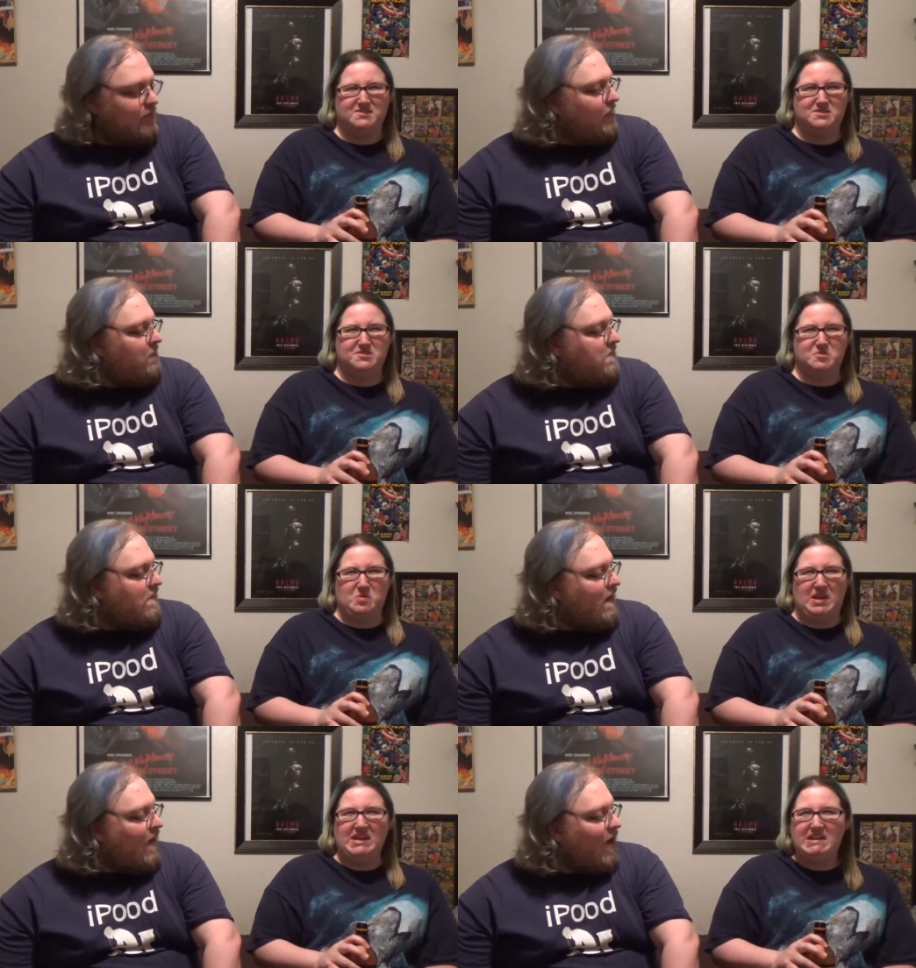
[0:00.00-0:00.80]

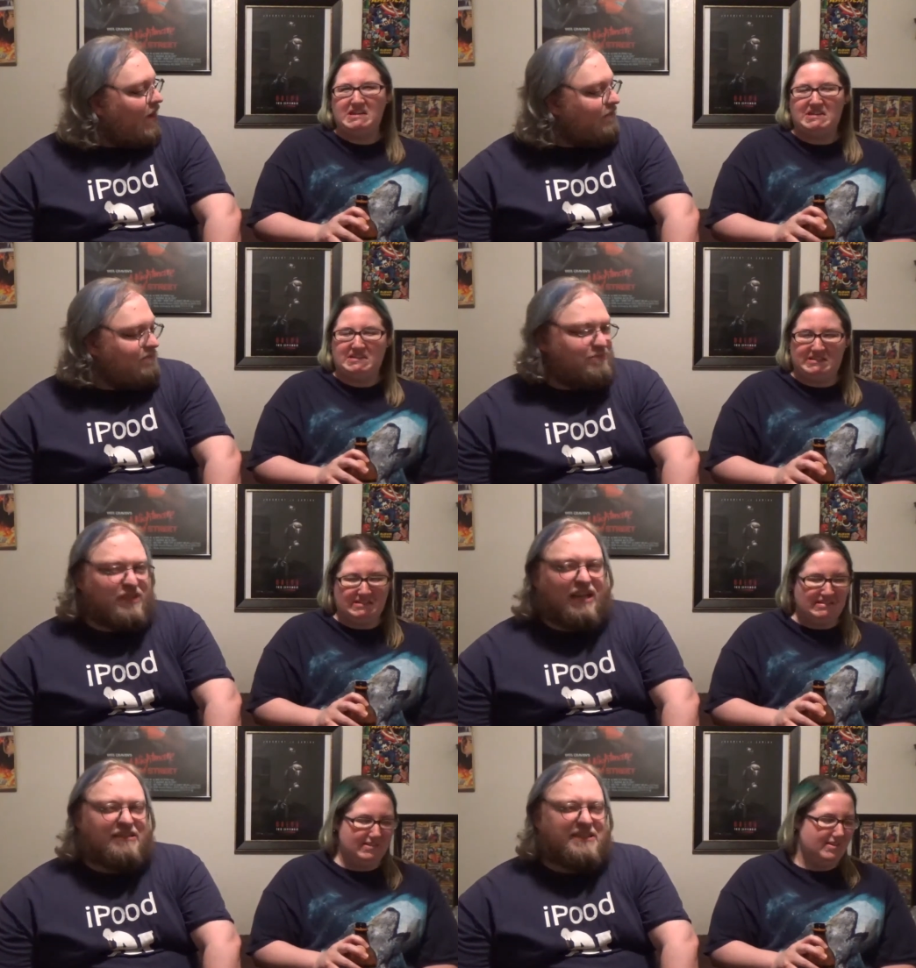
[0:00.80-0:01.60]
Speaker 1: Squid?
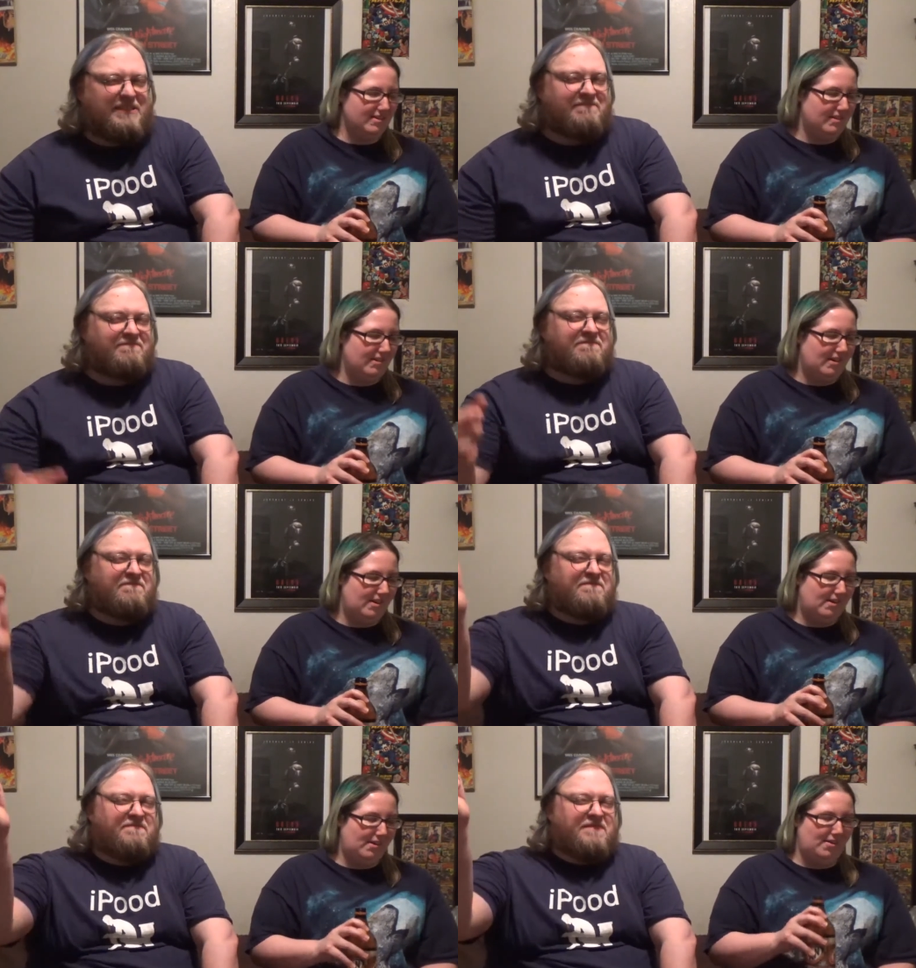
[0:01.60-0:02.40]
And I was like,
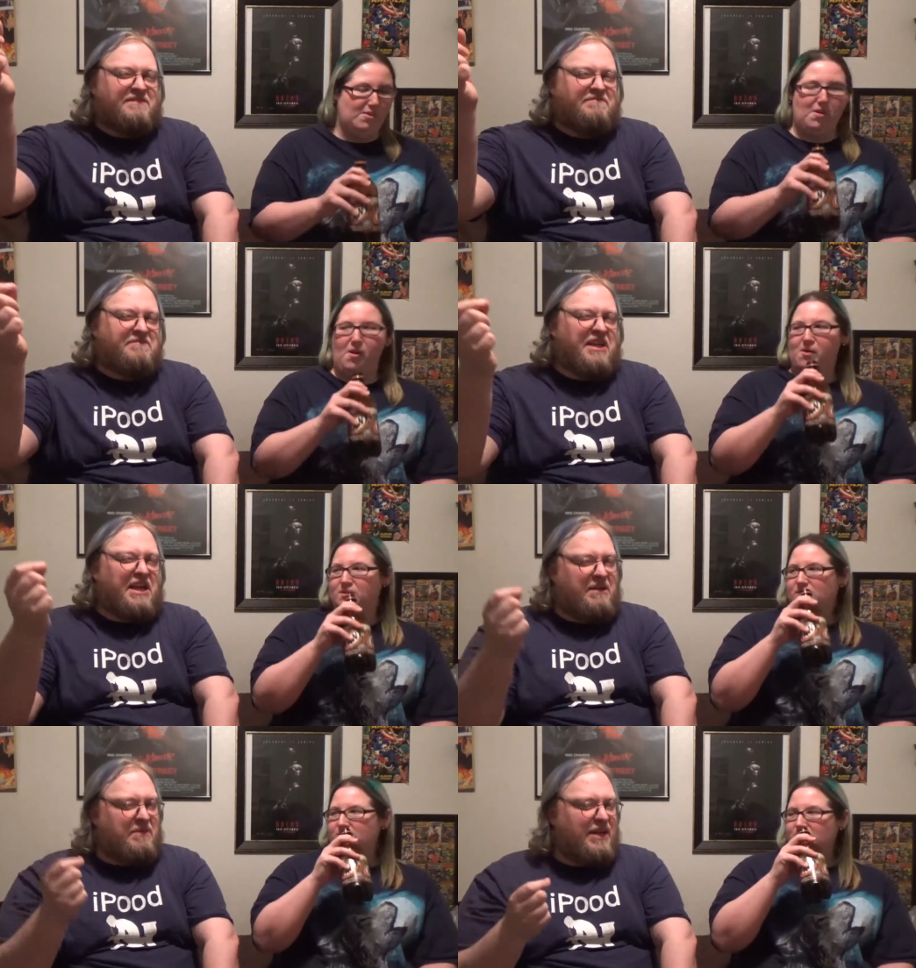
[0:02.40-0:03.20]

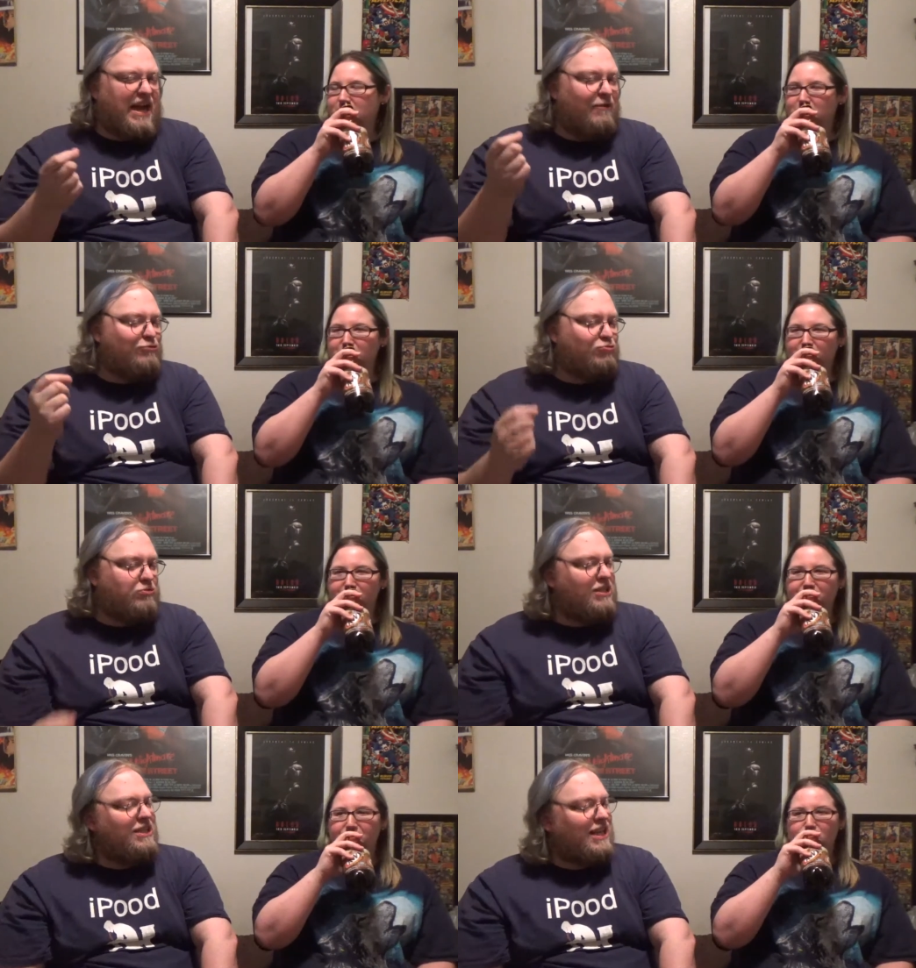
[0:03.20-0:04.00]
maybe. I was
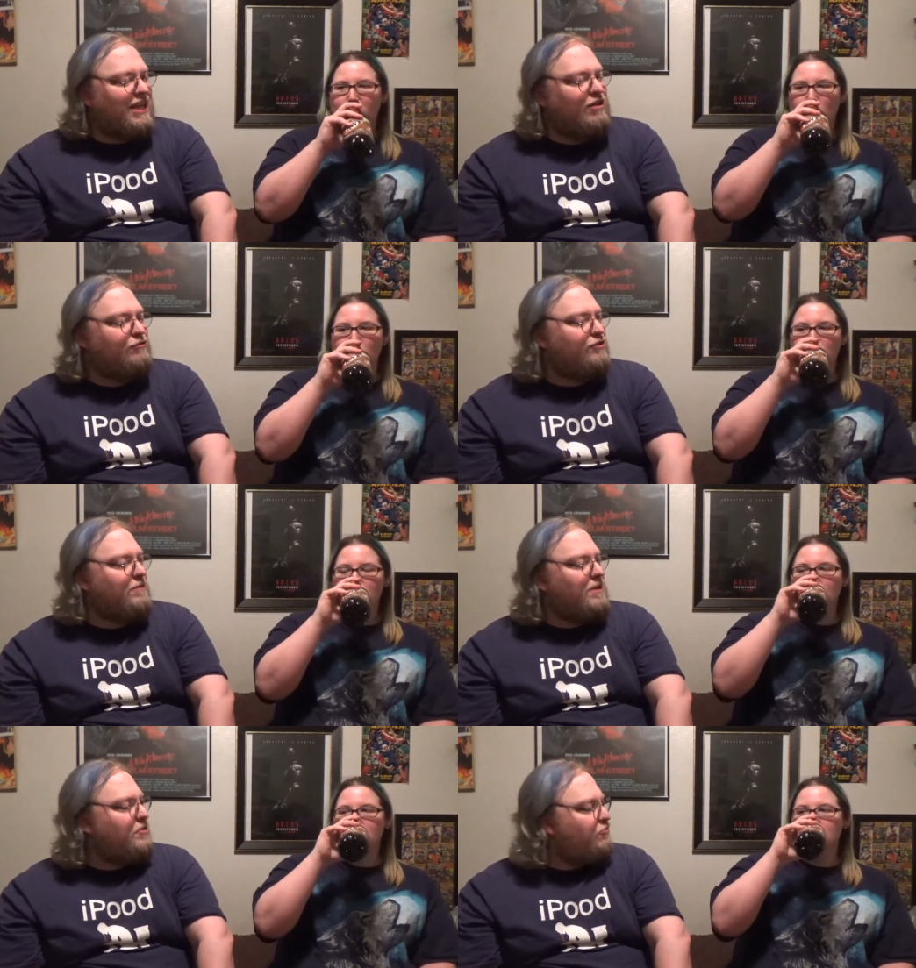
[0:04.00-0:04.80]
really thinking it was
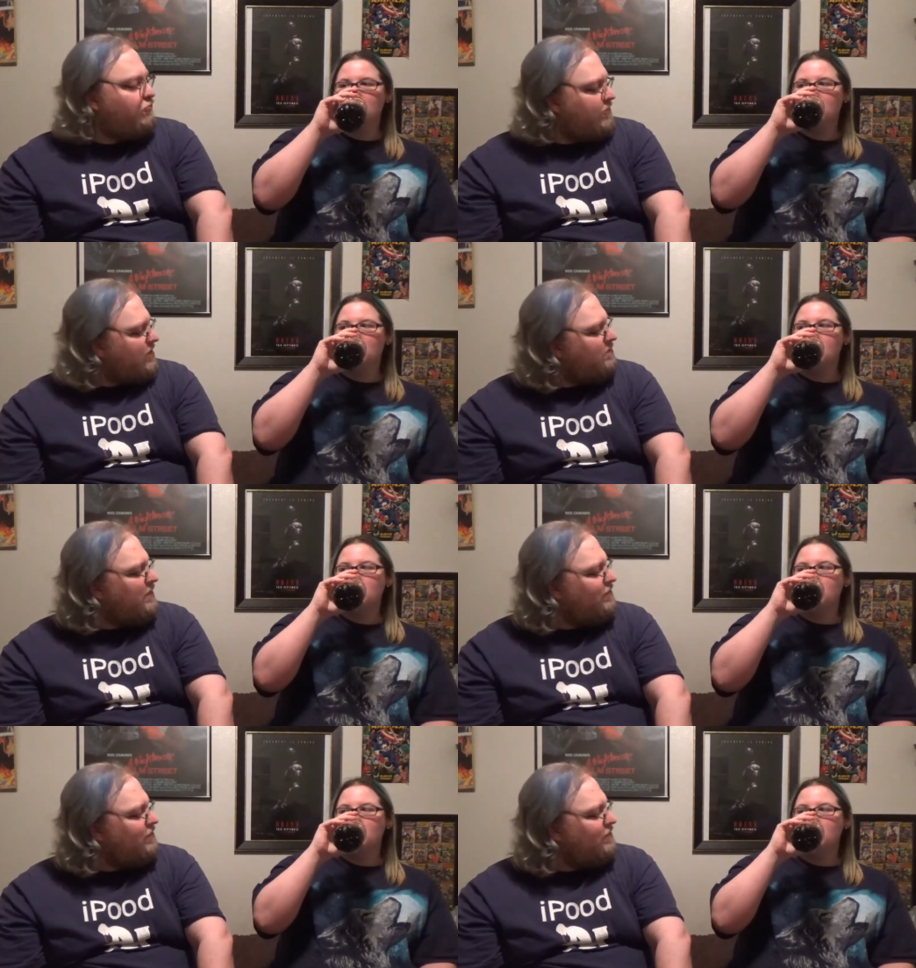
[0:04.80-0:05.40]
going to be crispy